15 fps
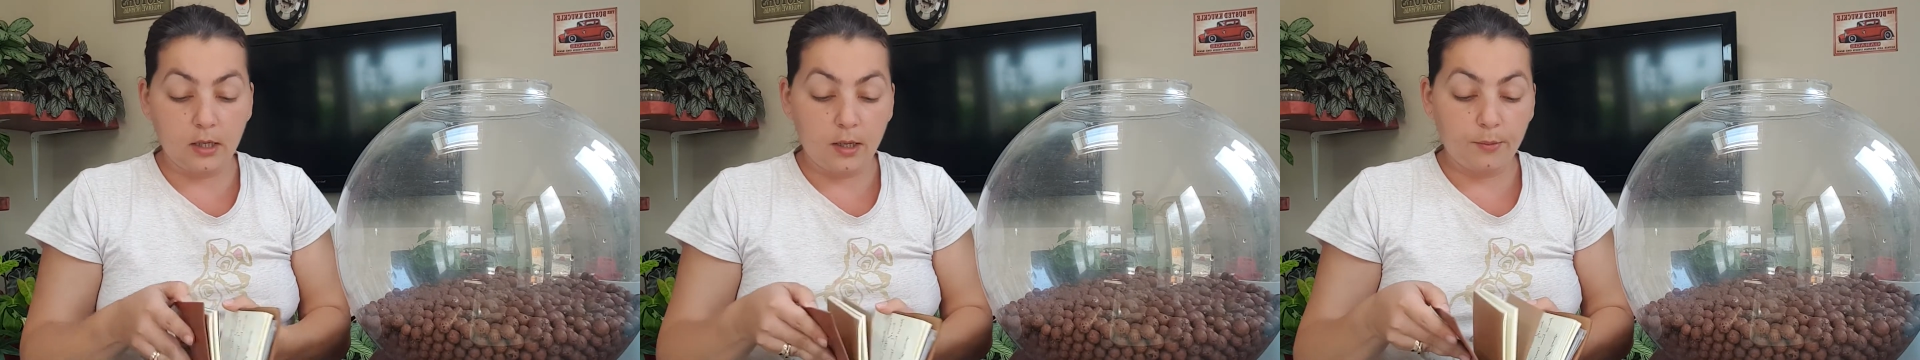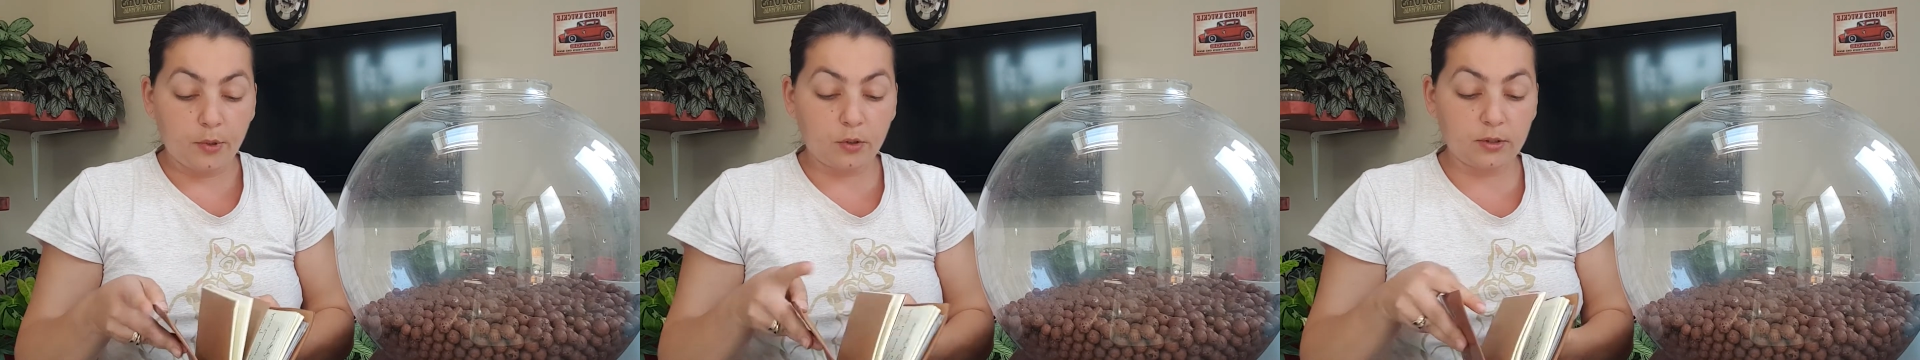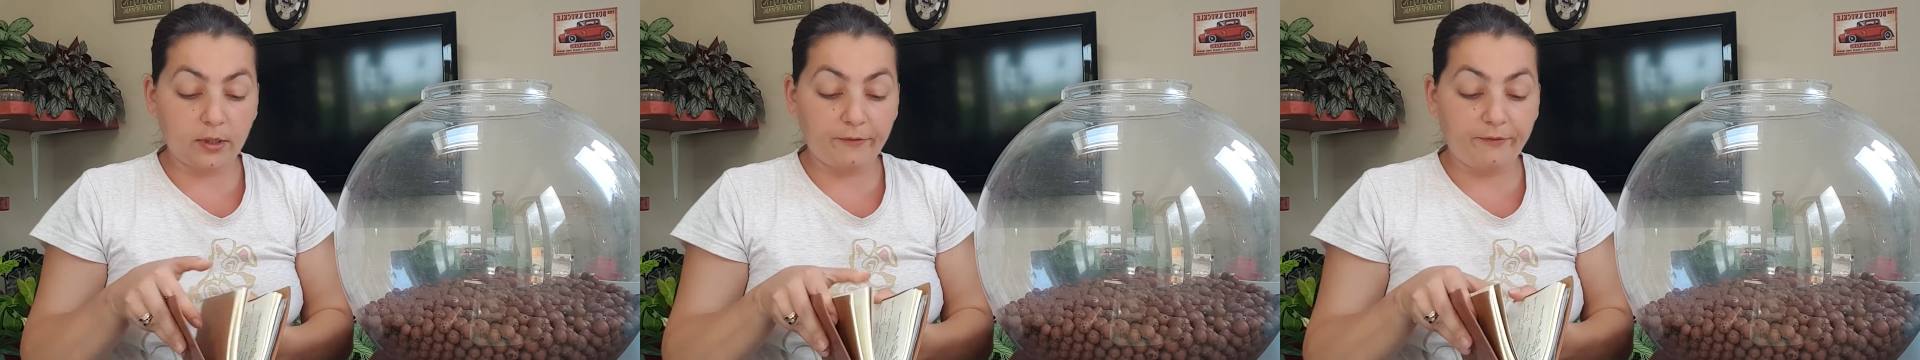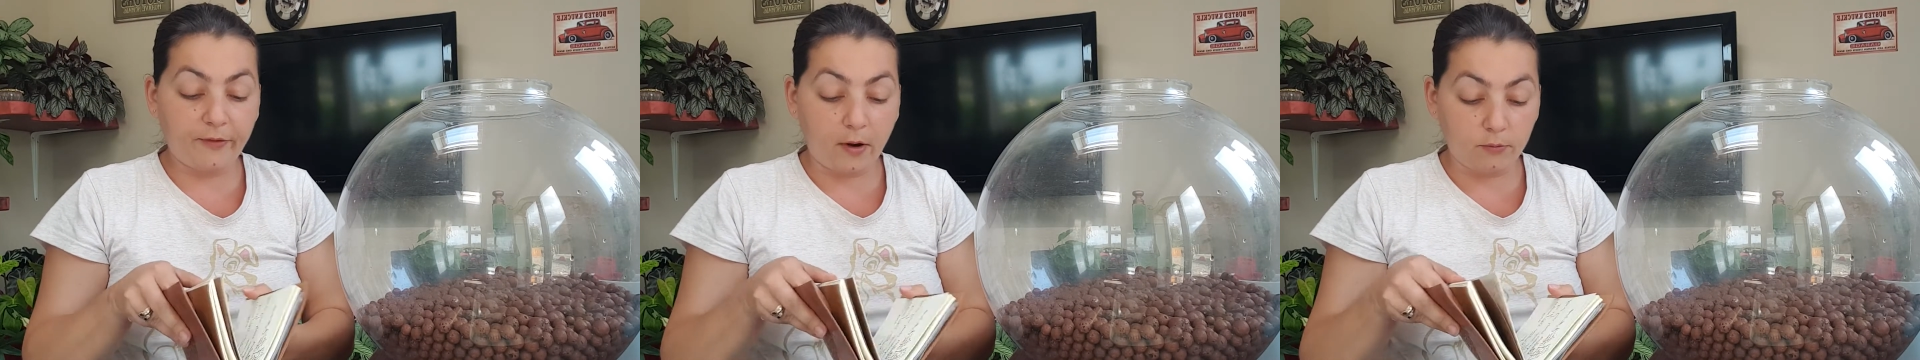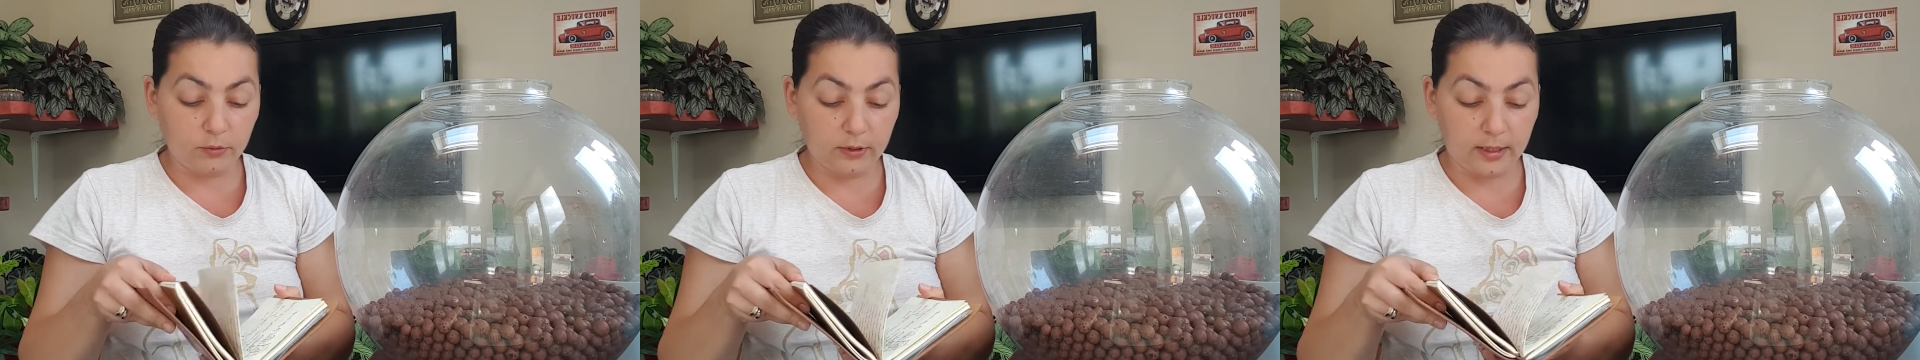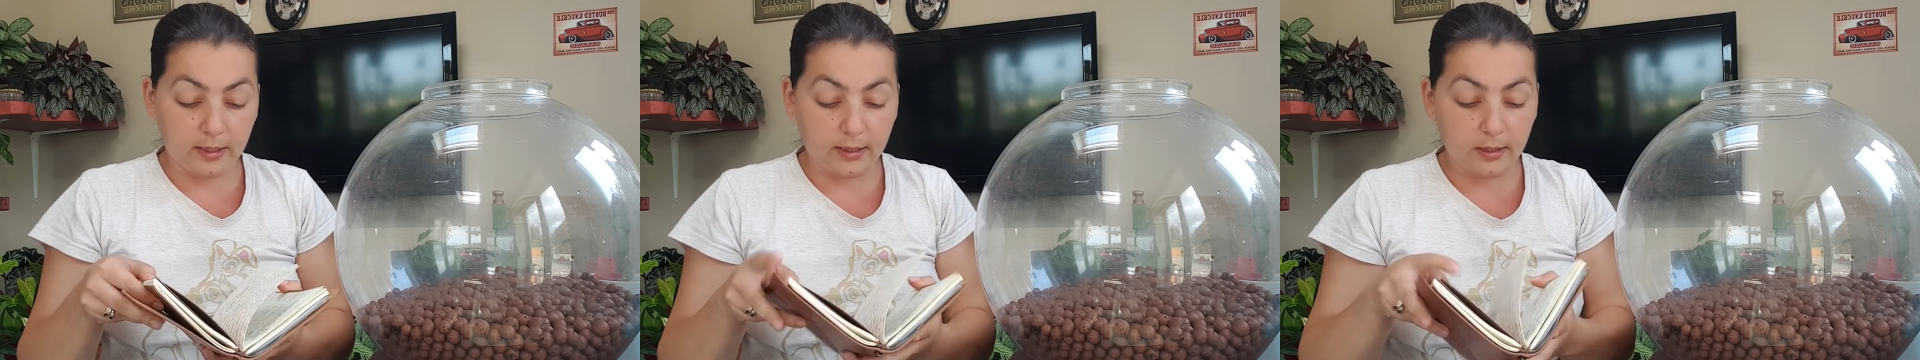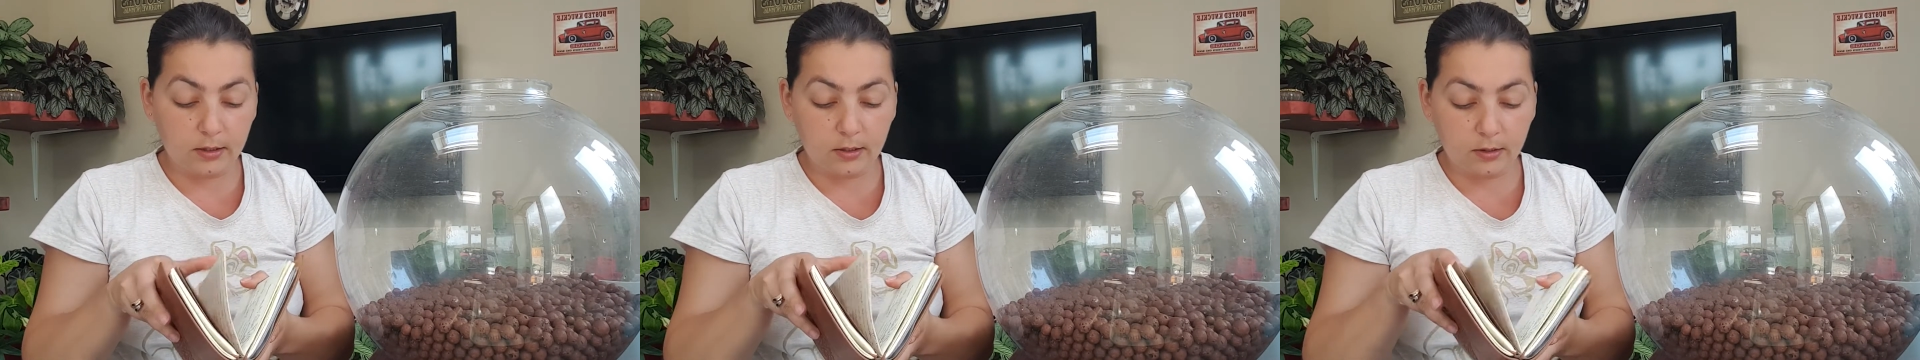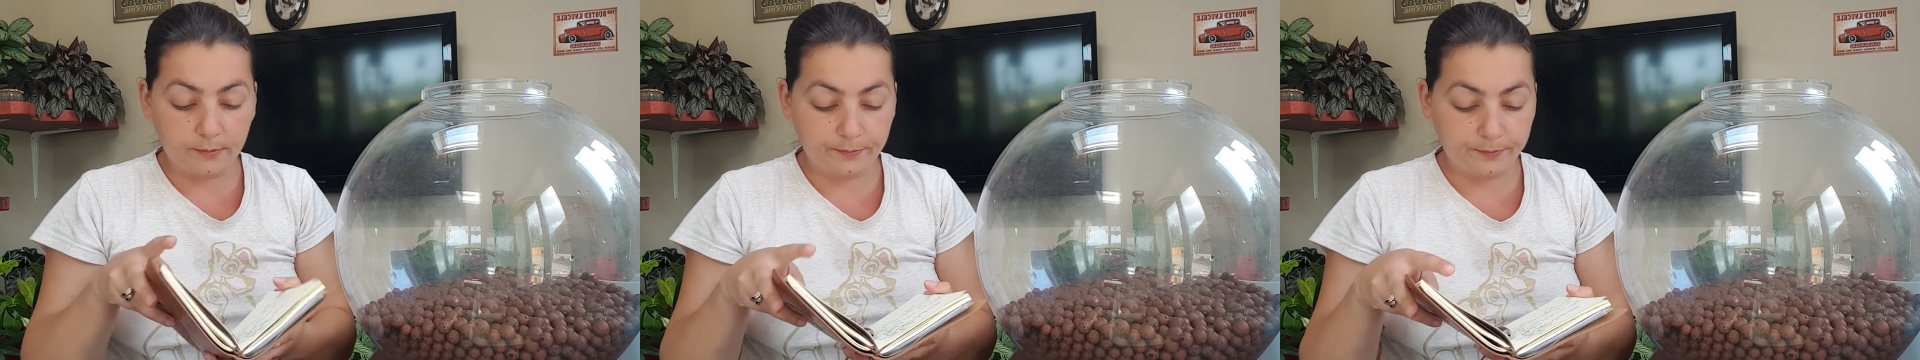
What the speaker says: because I found it.